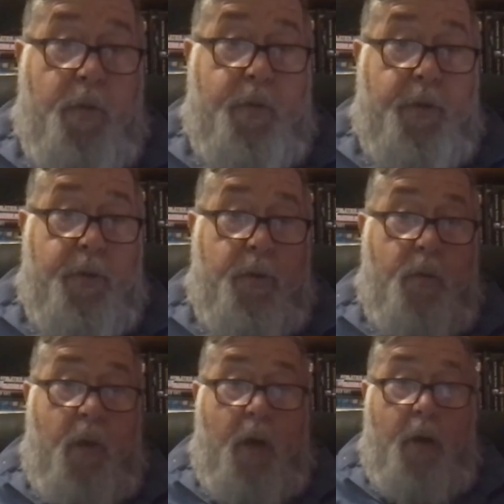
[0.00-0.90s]
to
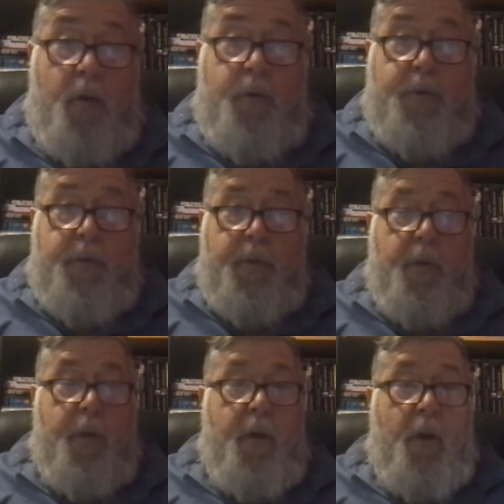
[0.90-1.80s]
lose
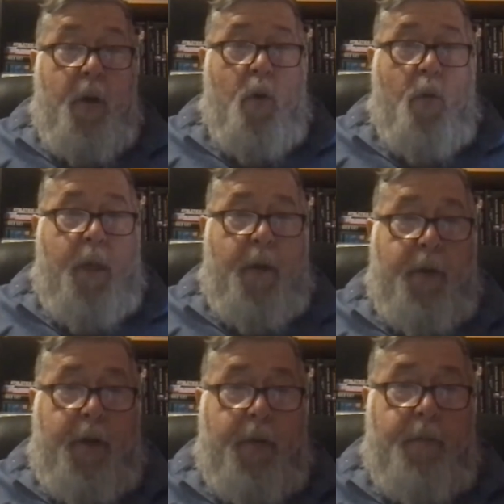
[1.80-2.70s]
a gold medal
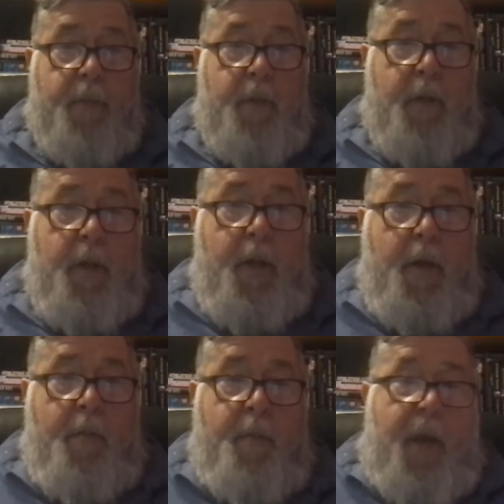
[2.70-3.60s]
here.
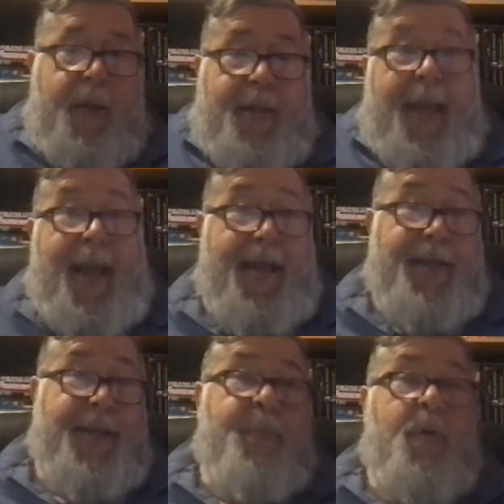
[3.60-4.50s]
But they
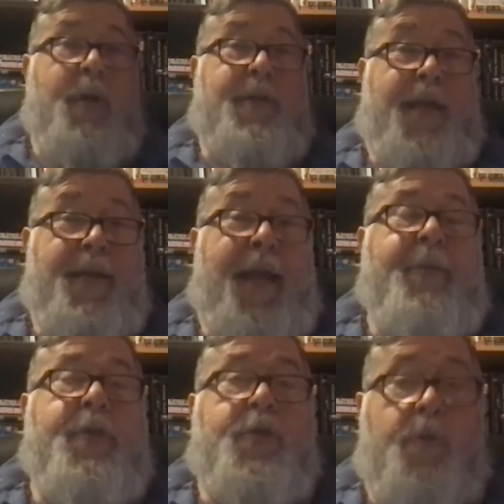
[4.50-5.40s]
had Team USA. They
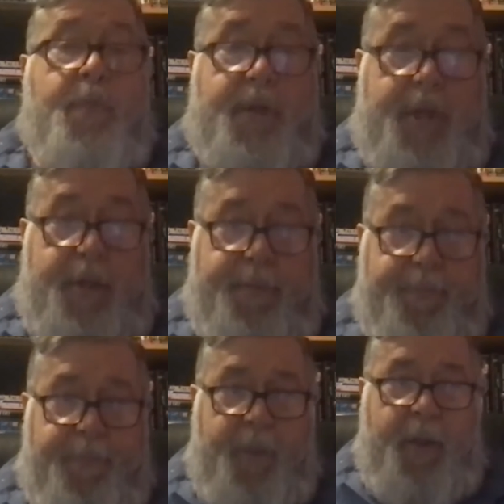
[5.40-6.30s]
had the super team.
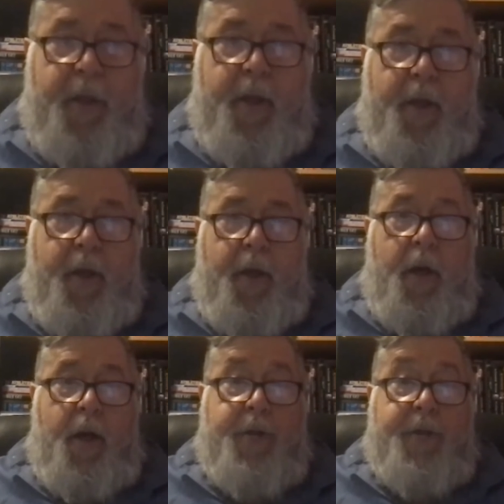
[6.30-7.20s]

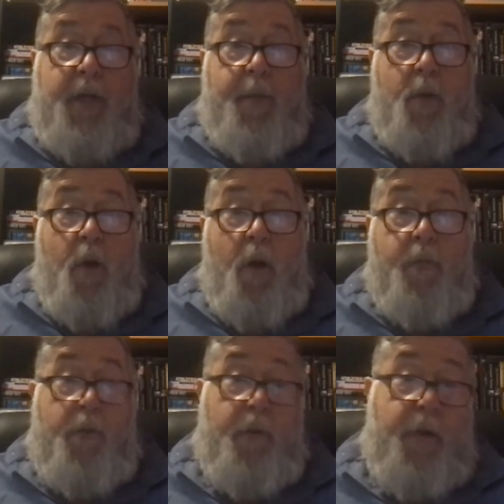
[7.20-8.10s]
Cindy
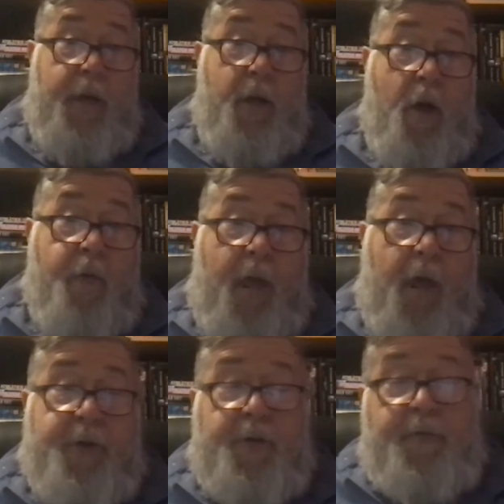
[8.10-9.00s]
McLaughlin leading off.
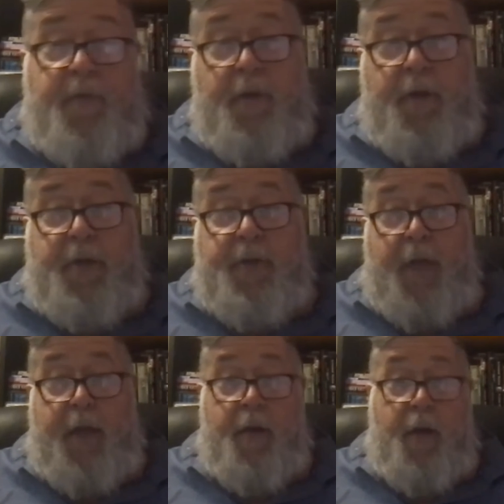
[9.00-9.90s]
Allison Felix,
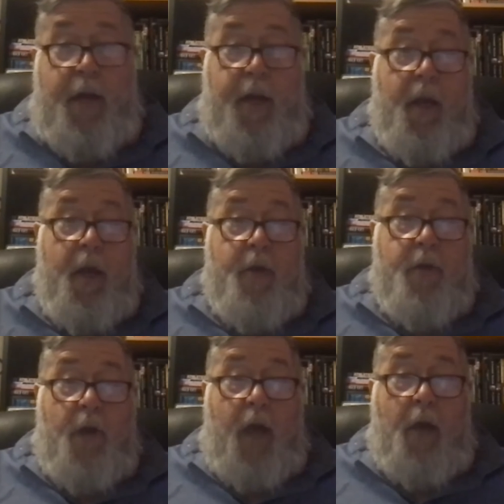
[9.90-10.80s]
second leg.
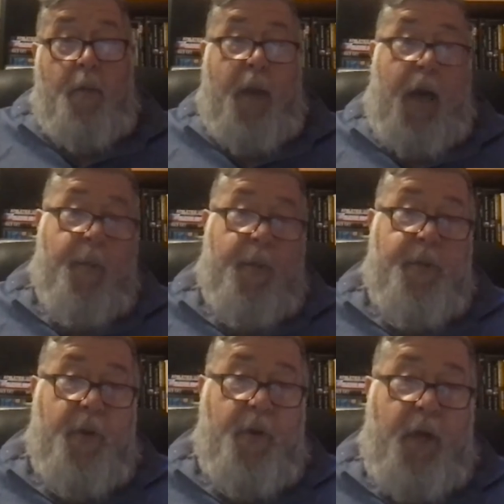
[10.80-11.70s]
Delilah Muhammad,
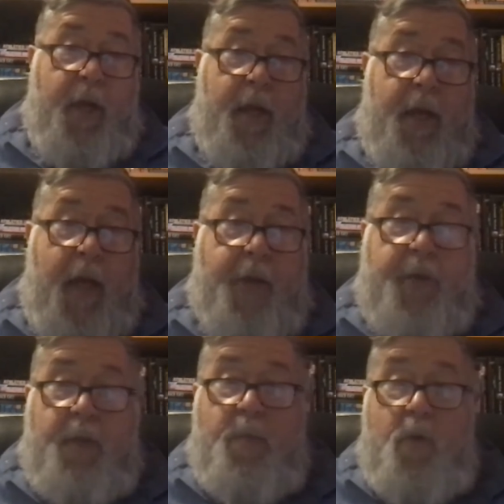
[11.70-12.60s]
third leg. And
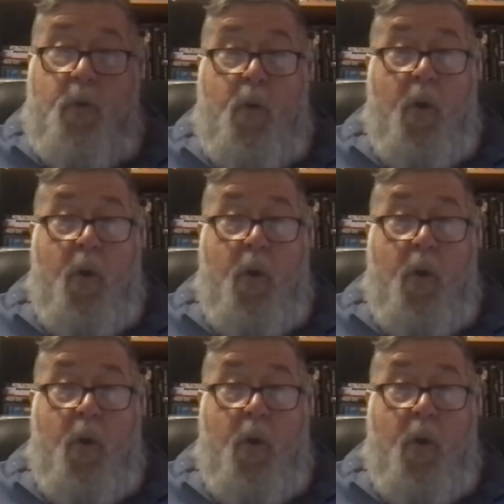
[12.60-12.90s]
Ething Mu,